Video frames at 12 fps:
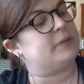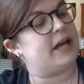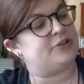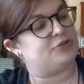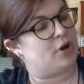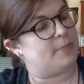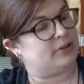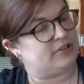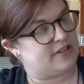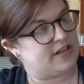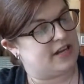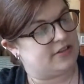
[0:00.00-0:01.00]
trouble to
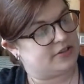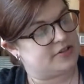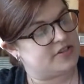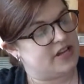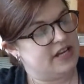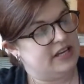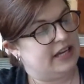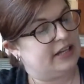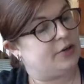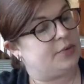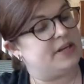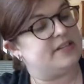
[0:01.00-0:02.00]
the others and
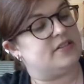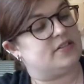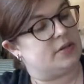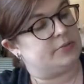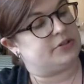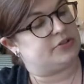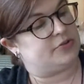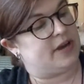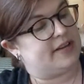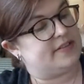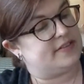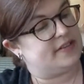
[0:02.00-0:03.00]
increase his own
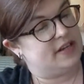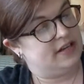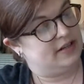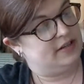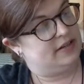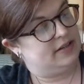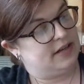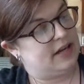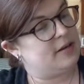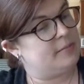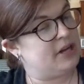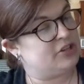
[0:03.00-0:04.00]
distress. And
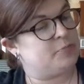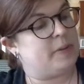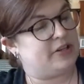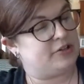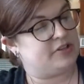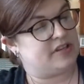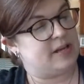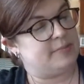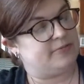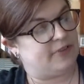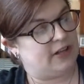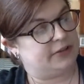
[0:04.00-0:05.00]
a much better scheme
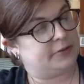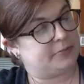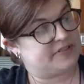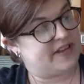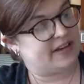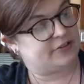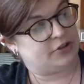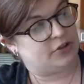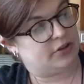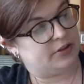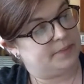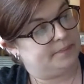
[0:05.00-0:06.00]
followed and was acted
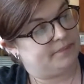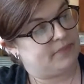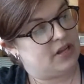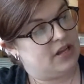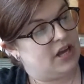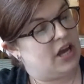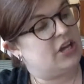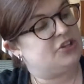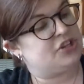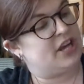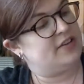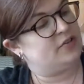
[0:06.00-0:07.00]
on. A
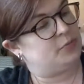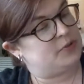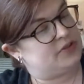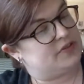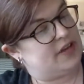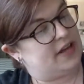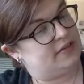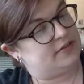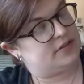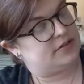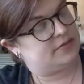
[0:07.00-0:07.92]
chaise was sent.